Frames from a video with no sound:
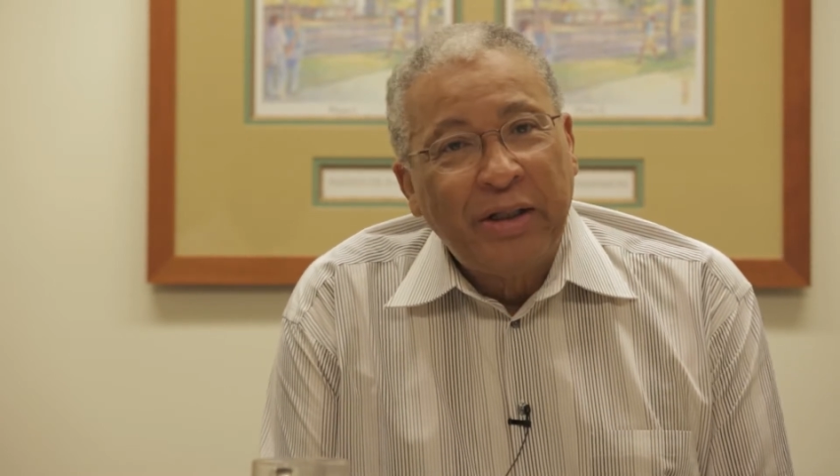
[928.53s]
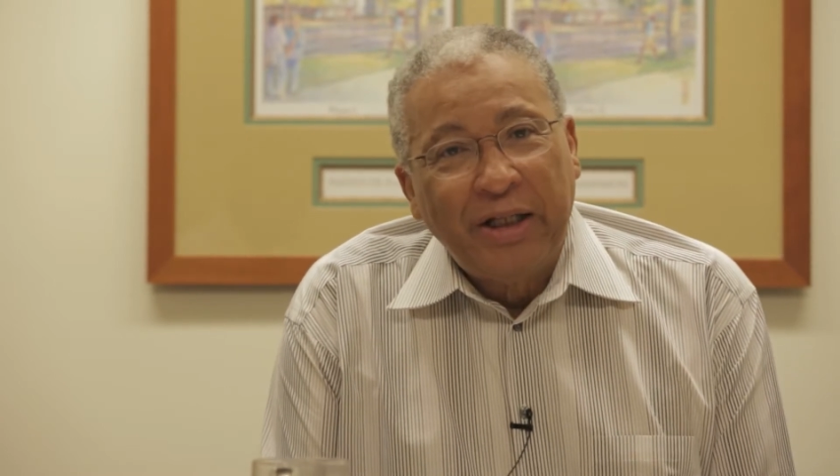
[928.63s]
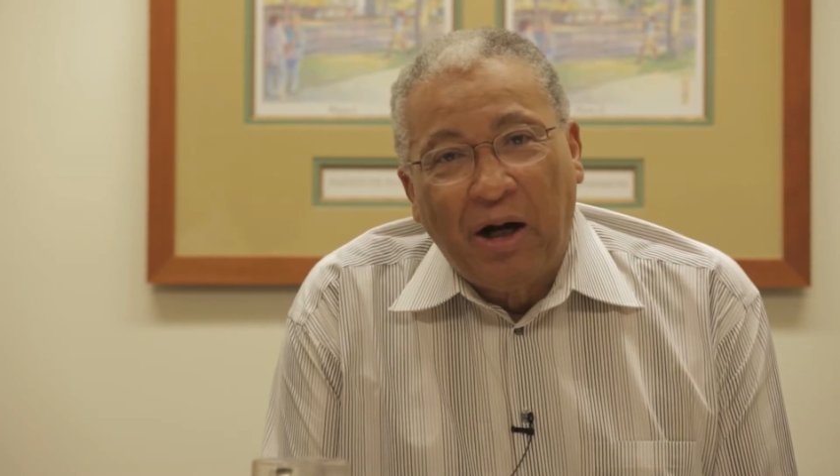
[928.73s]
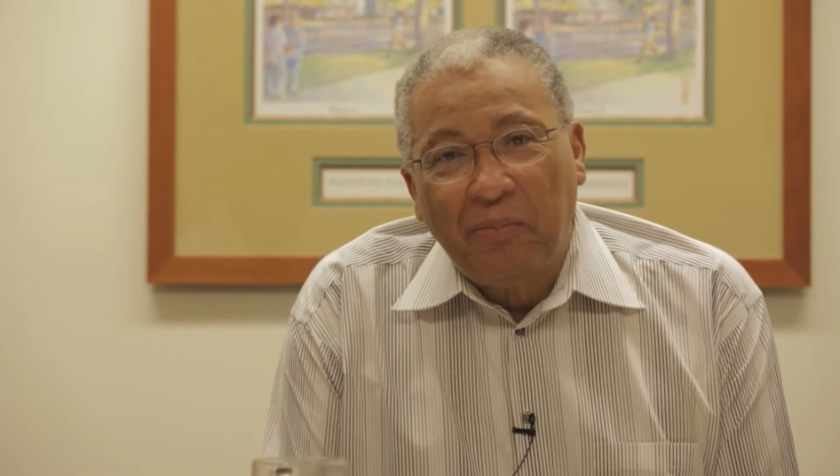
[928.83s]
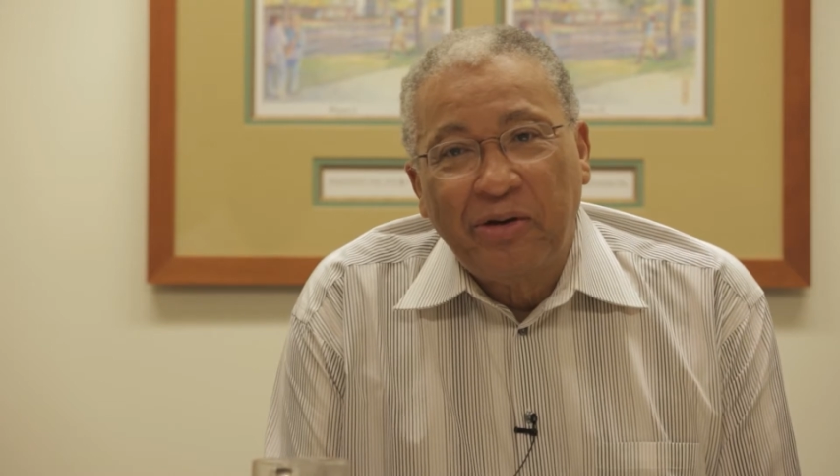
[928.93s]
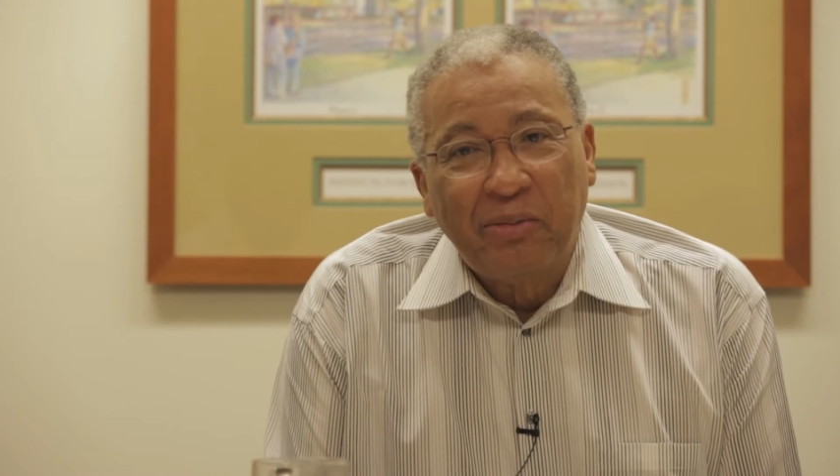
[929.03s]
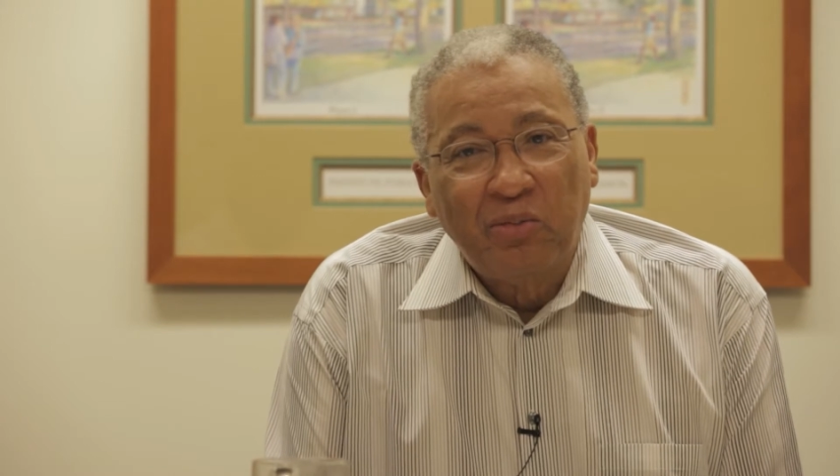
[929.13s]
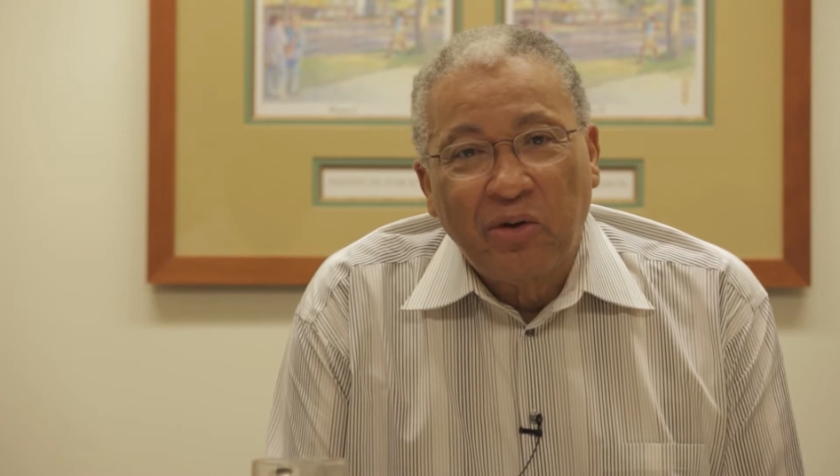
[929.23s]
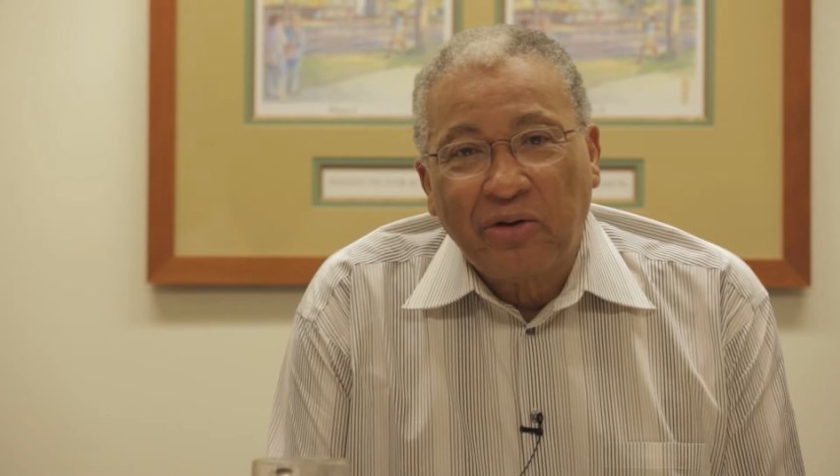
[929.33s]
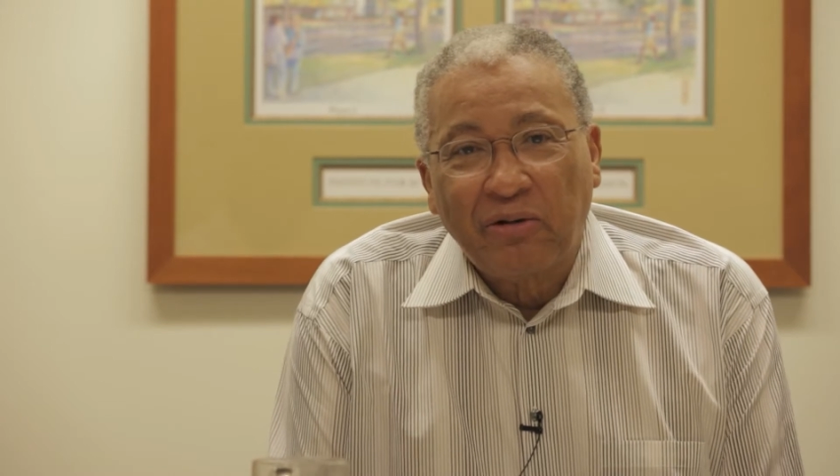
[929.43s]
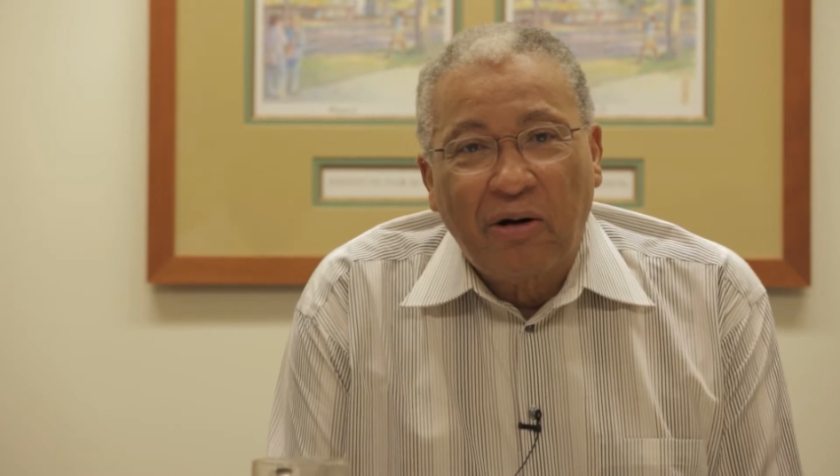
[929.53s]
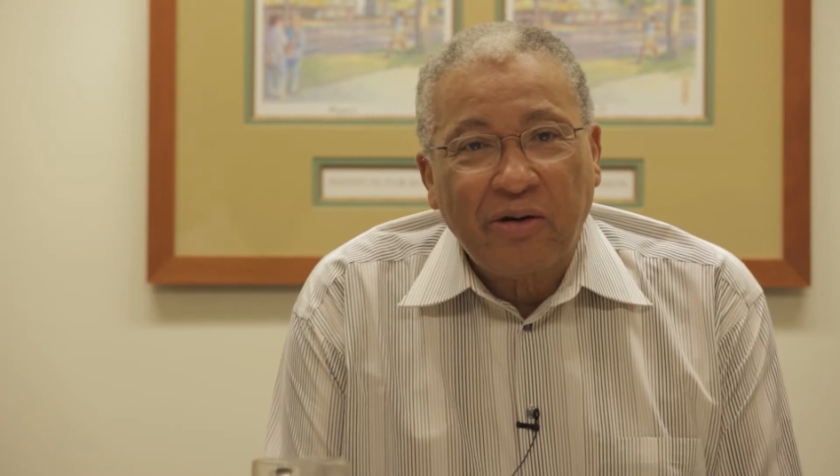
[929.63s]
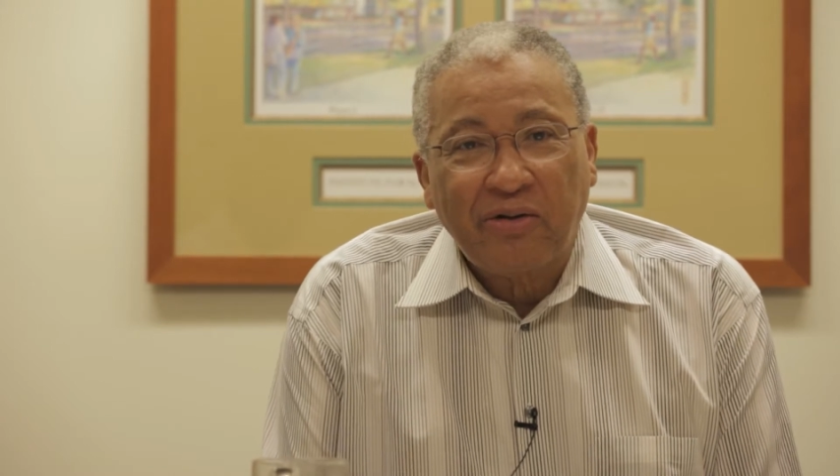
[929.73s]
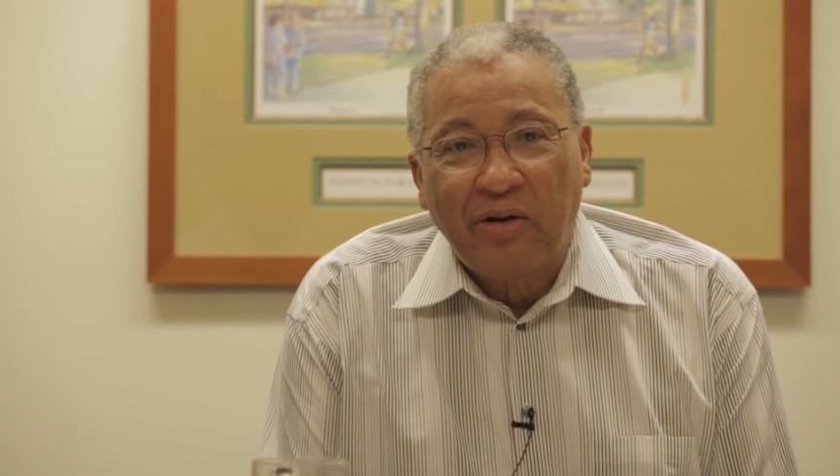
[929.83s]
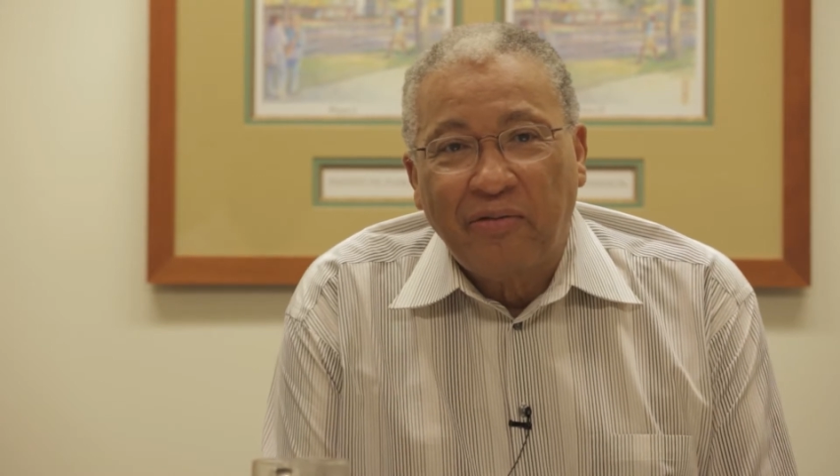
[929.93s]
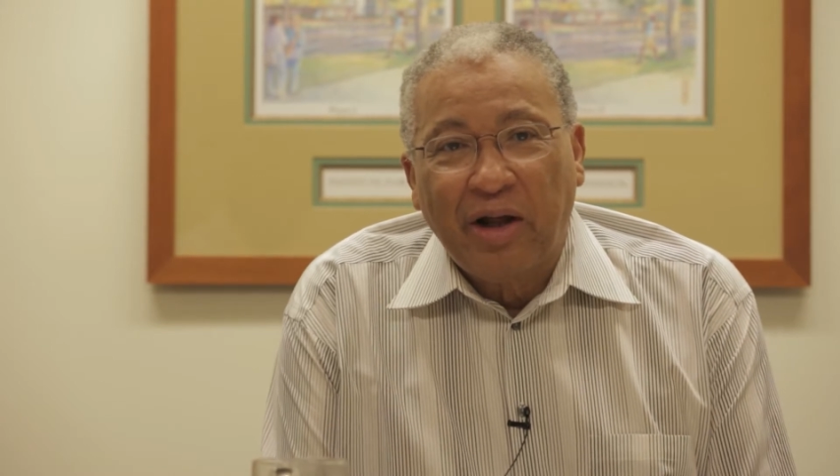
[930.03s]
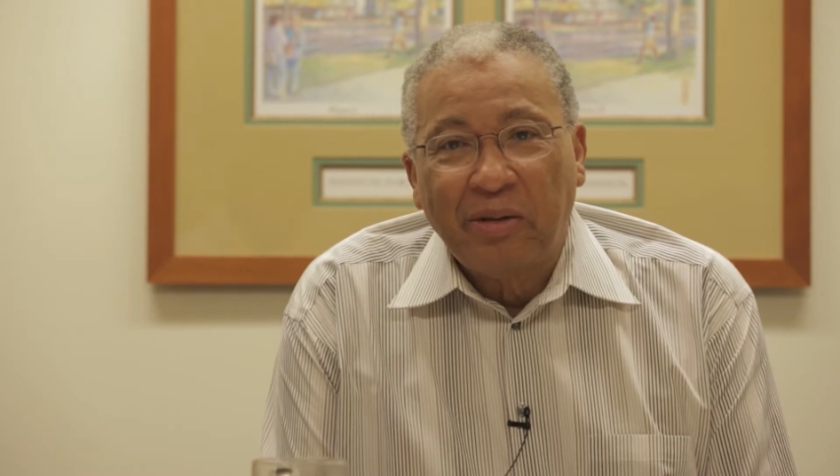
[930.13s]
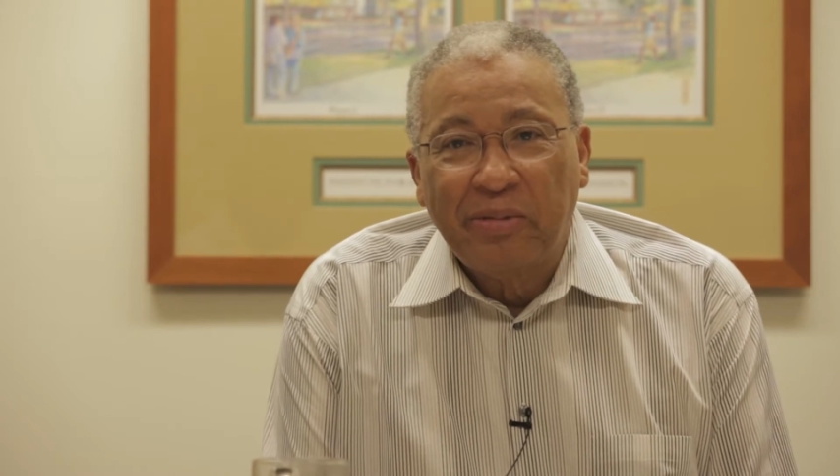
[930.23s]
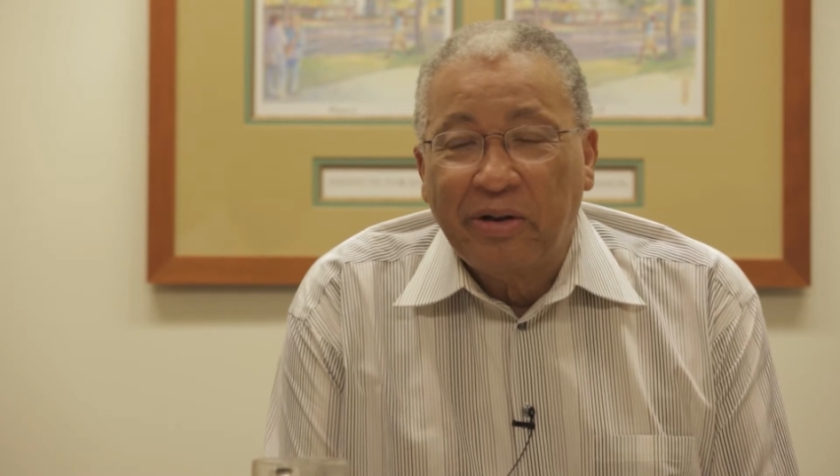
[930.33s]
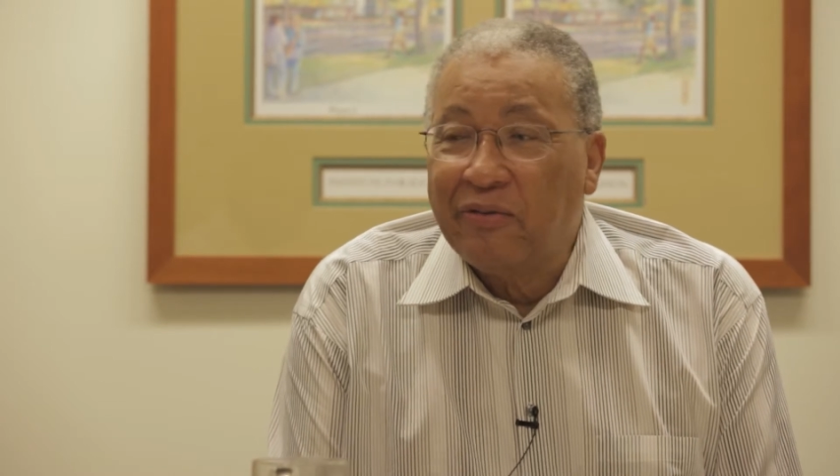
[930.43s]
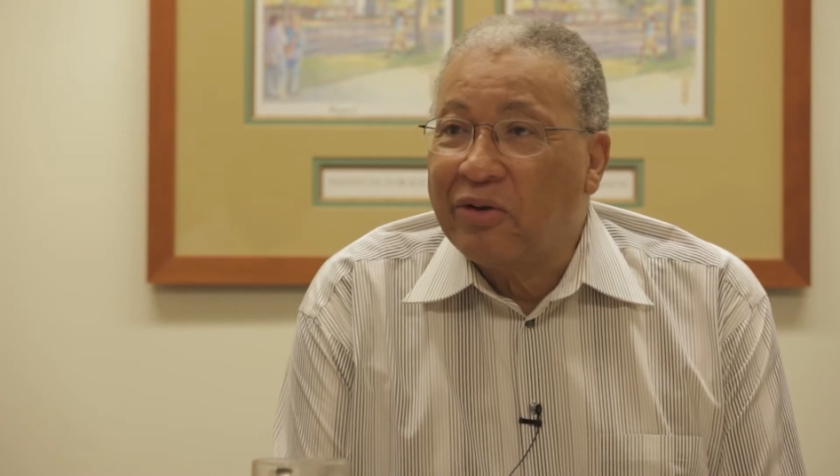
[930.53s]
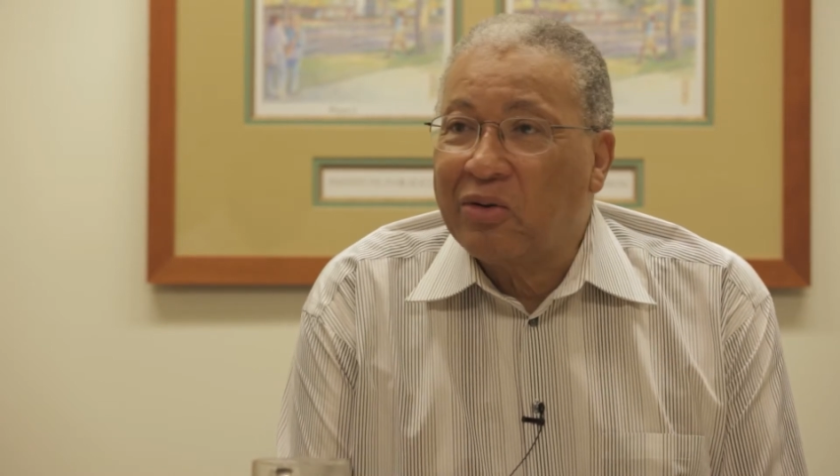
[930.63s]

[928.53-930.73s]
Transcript: help them with regard to the development of their